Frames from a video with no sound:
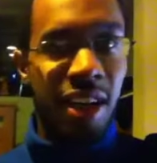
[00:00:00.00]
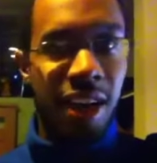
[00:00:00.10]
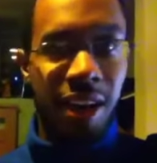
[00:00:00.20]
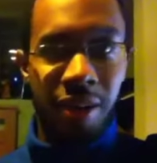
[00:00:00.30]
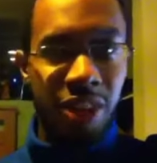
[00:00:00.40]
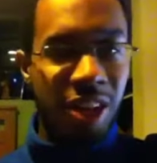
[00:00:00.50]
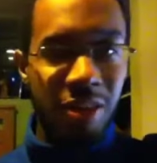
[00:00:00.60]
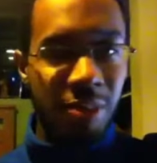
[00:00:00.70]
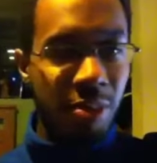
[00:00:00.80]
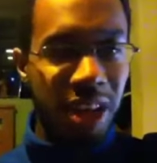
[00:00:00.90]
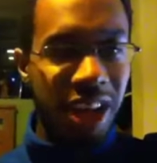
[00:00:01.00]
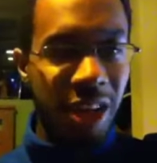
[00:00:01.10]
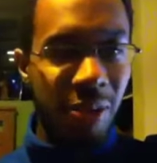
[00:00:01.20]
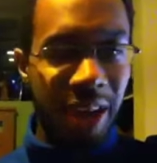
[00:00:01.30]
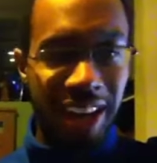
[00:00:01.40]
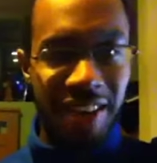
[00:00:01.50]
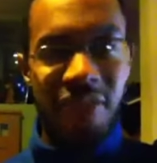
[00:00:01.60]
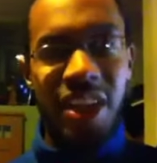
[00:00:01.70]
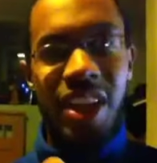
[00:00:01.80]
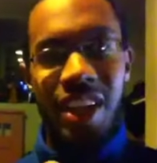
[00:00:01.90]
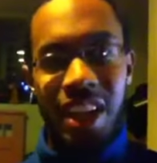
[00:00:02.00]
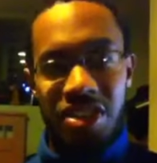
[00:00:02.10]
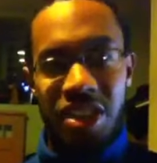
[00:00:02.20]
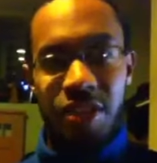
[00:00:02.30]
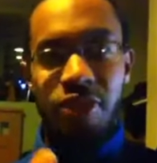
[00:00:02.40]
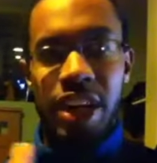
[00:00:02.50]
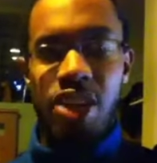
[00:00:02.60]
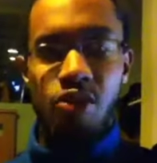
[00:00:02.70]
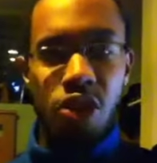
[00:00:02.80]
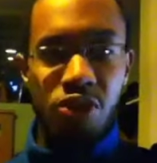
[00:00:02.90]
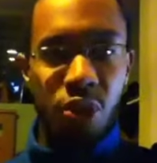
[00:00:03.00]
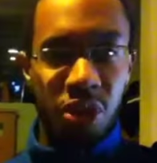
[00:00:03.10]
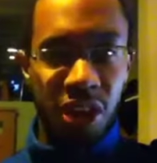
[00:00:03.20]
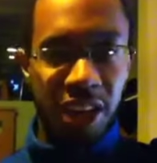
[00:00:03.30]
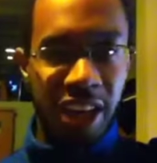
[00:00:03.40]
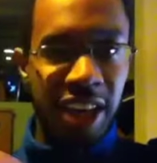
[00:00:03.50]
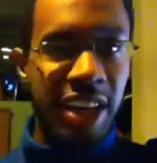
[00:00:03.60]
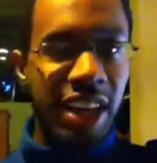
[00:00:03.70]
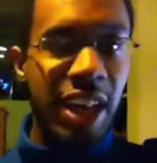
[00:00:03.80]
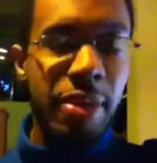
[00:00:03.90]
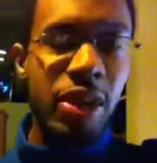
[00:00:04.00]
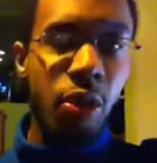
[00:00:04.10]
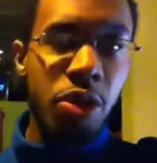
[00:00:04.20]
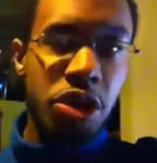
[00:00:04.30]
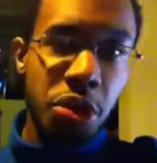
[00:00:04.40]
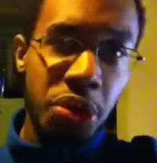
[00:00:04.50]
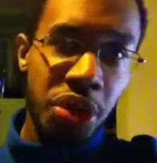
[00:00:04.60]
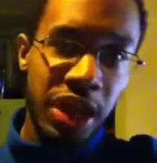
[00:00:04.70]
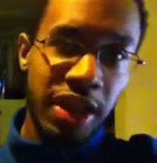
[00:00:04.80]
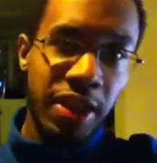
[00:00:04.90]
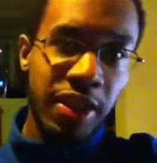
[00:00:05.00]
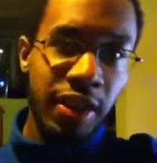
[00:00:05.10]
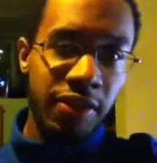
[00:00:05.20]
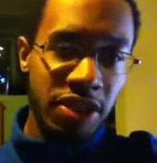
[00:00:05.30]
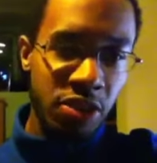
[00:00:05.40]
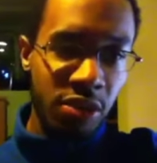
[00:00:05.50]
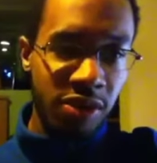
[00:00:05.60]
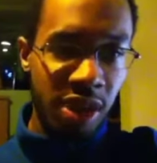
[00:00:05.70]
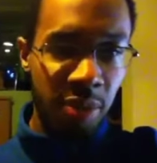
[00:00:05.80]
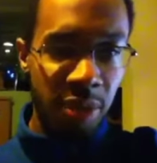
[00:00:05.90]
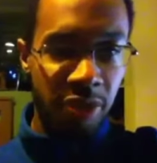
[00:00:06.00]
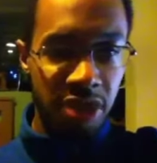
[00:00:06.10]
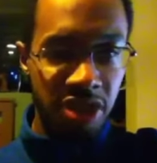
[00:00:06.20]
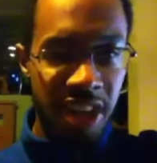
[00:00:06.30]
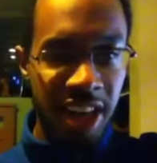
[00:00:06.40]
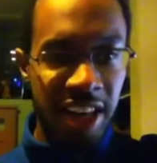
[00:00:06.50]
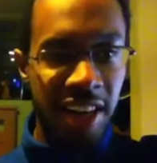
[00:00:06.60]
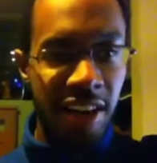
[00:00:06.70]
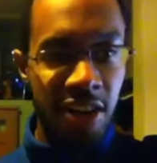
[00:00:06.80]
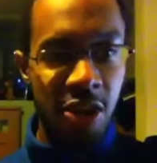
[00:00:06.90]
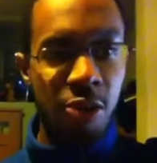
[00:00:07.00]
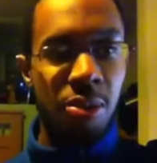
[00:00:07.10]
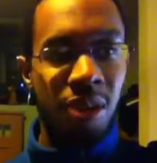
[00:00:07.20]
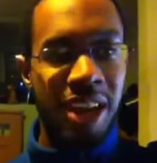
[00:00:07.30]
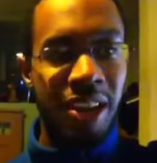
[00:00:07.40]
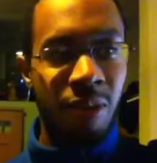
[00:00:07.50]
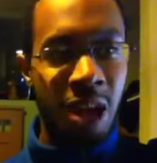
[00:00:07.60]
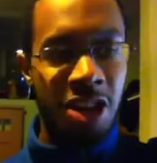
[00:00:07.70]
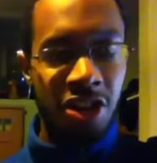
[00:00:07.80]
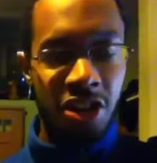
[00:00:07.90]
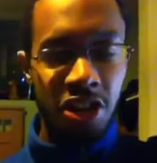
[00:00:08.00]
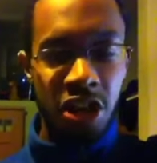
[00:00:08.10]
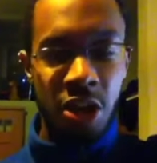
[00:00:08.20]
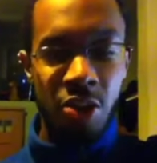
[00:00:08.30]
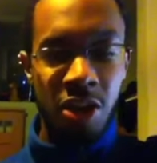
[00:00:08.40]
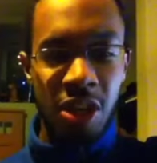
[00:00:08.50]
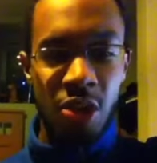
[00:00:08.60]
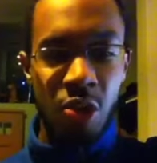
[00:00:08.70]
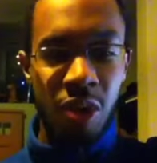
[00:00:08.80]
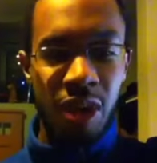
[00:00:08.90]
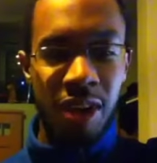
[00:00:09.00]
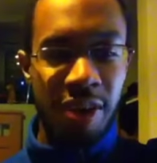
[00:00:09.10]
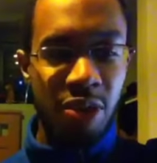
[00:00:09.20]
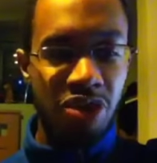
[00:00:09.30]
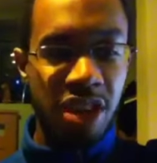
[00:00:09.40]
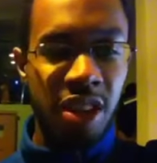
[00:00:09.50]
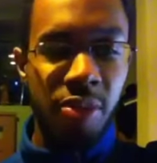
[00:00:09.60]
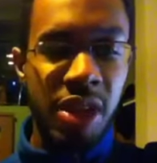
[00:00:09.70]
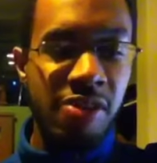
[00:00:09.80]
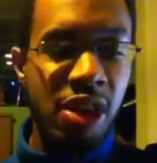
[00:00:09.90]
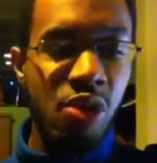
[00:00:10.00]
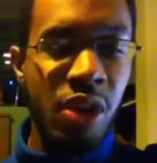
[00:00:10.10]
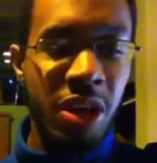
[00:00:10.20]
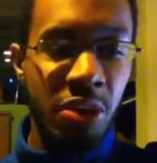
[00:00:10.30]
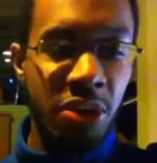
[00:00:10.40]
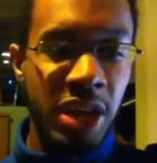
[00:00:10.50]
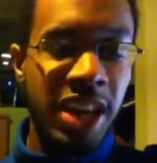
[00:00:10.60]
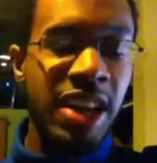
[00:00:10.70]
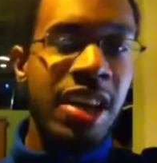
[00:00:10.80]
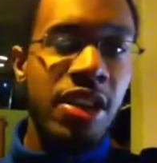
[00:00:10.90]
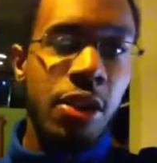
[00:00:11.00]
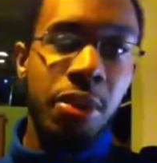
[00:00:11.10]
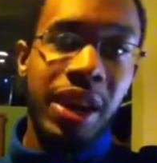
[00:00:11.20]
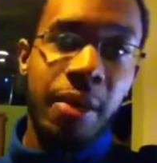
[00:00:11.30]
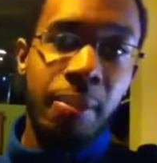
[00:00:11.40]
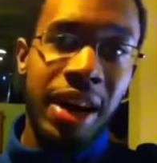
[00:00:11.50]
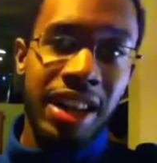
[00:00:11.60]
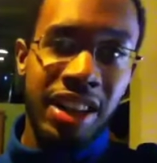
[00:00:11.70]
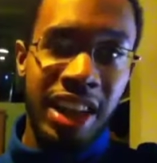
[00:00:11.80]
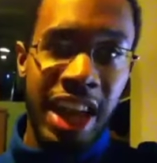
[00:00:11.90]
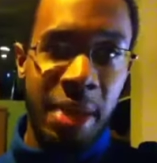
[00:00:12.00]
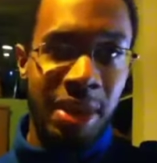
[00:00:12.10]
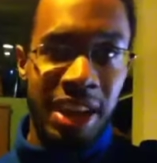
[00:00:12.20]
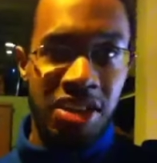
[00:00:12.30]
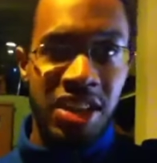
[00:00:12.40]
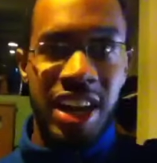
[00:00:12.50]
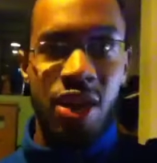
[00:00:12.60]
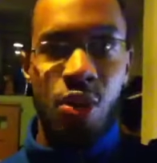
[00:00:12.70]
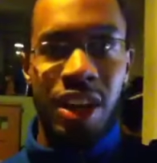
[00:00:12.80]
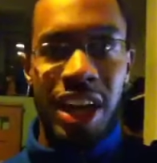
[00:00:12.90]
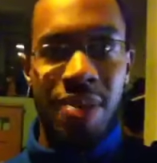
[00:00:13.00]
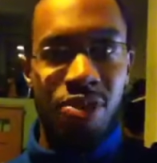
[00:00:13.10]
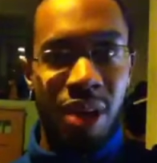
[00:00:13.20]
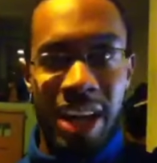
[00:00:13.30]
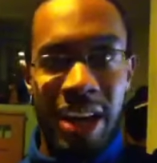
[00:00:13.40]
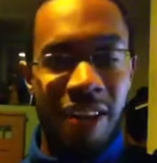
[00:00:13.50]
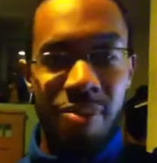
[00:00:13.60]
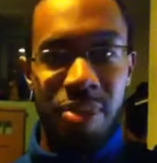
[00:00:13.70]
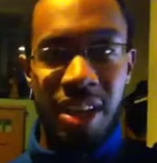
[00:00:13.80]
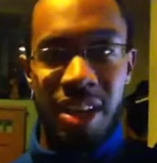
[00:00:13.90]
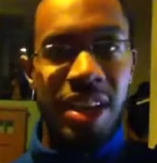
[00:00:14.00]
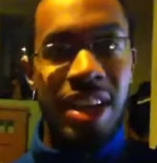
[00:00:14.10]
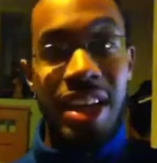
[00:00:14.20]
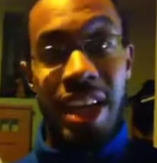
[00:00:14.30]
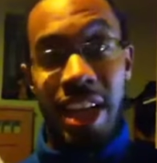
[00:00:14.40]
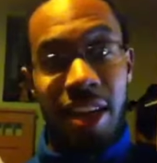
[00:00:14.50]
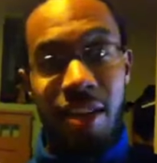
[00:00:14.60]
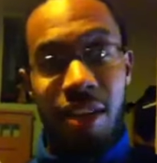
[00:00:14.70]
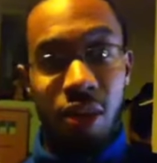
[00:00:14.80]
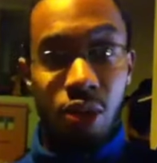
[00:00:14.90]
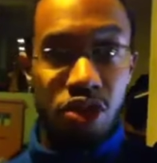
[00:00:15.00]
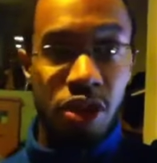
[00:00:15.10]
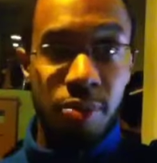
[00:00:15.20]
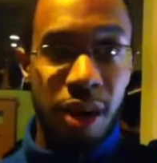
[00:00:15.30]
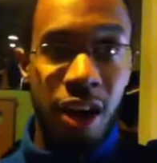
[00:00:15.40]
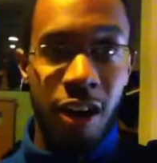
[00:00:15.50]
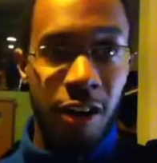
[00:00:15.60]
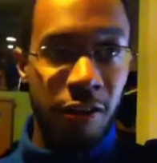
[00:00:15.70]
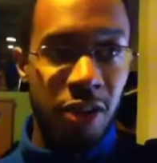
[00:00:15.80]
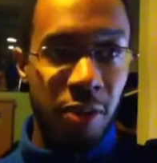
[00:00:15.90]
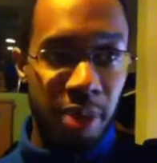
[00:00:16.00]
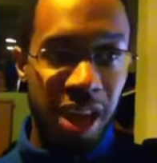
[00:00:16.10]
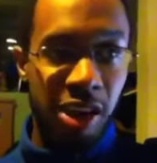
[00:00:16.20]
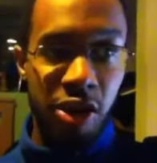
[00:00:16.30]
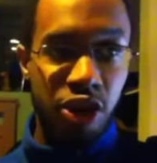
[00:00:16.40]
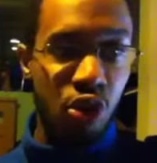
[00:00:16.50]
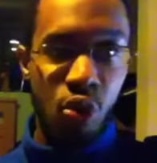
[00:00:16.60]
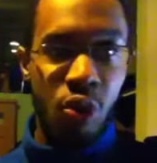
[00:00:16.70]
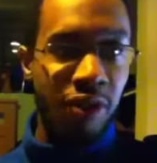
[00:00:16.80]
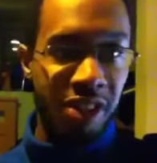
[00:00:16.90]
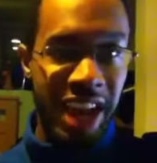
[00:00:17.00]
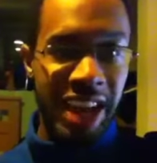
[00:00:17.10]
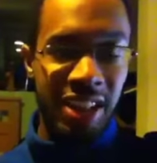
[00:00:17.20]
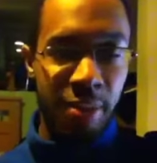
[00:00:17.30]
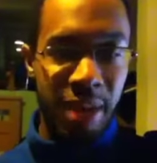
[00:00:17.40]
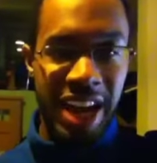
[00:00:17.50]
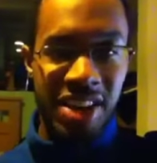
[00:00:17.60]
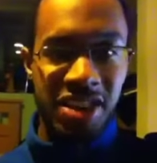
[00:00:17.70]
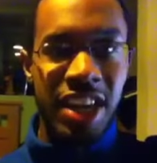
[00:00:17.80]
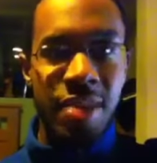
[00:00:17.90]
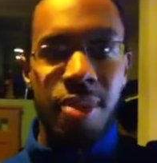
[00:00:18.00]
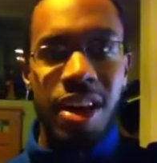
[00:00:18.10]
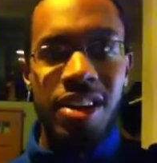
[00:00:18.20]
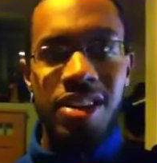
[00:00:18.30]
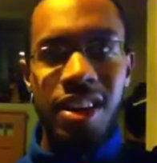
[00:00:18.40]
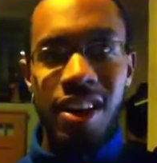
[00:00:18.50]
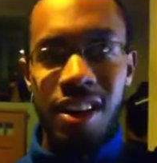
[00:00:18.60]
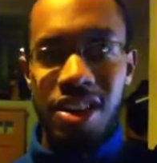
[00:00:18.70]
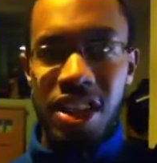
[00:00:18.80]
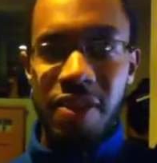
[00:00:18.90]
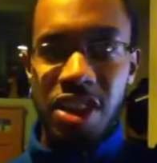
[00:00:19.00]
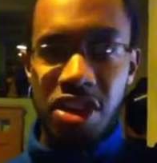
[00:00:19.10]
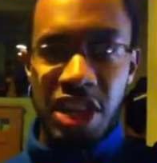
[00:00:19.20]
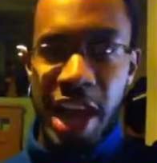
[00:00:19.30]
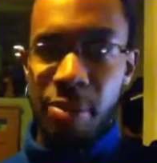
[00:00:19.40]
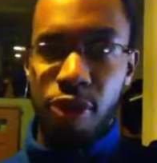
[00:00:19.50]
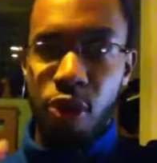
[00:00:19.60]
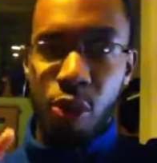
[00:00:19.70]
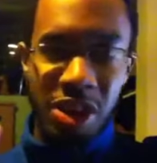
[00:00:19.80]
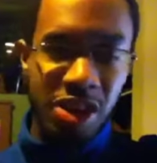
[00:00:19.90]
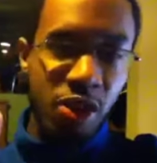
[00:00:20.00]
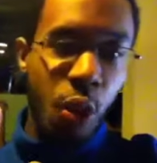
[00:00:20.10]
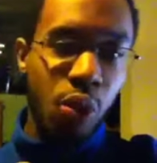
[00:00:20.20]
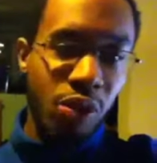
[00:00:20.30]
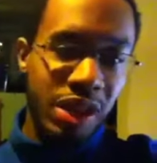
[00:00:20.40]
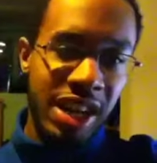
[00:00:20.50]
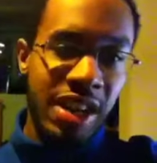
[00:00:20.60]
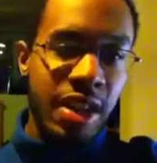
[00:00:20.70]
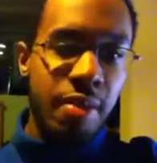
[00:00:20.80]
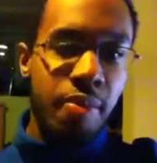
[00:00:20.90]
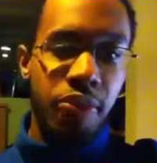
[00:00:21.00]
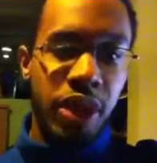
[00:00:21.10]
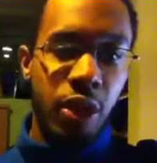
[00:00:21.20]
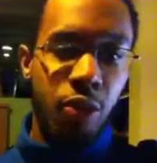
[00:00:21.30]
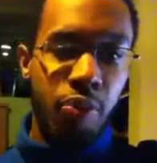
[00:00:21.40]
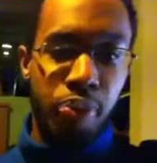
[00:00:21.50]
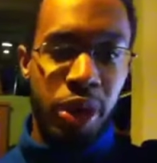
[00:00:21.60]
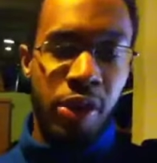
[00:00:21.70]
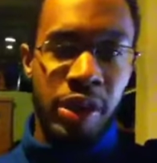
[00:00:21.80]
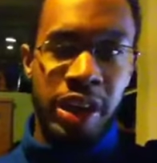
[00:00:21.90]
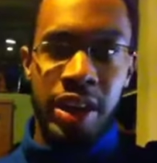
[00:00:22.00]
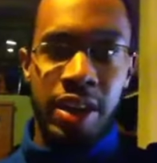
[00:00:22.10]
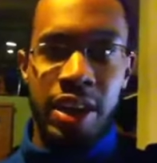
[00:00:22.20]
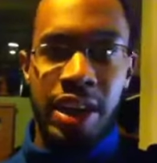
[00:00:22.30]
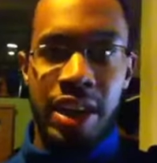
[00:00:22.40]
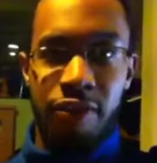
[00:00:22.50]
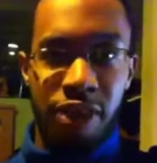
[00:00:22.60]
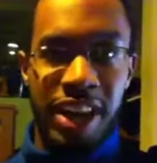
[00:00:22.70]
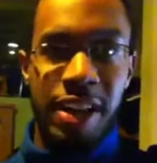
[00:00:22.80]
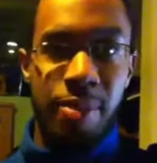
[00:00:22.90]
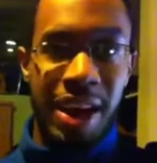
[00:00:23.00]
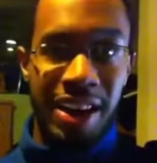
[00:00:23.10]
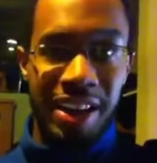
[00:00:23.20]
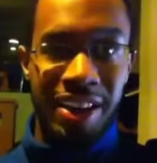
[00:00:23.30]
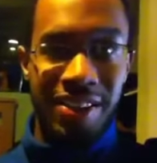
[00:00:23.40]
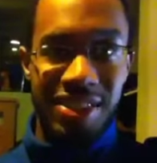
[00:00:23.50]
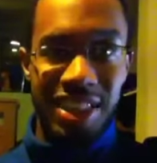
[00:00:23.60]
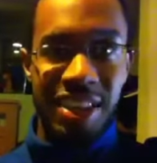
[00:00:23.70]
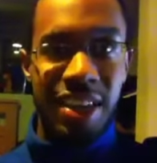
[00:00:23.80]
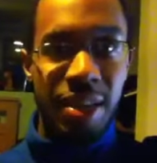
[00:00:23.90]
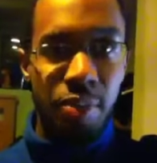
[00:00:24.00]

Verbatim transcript: Um, but anyway, you know, like I said, fans wishful thinking. Let me know what you think of this new development for Sonic. Do you plan on watching the show? Do you uh, have you seen the preview? What do you think? Do you plan on buying the game? Like I said, I know the games right now have been eh, a little subpar compared to what we had in the past. But uh, let's give it a shot before we totally, you know, bury it and forget about it. You know what I'm saying?